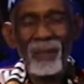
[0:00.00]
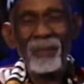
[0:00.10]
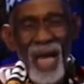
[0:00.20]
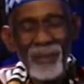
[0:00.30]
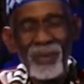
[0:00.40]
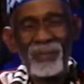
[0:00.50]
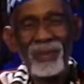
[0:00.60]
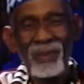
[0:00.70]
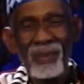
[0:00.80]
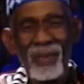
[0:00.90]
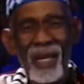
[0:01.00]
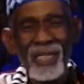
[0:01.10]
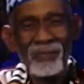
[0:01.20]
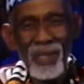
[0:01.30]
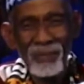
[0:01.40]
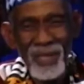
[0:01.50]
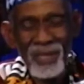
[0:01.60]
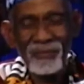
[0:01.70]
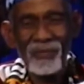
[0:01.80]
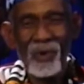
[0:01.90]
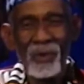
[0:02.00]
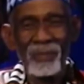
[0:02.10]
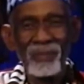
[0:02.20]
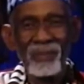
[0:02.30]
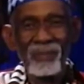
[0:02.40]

Black people has been misinformed.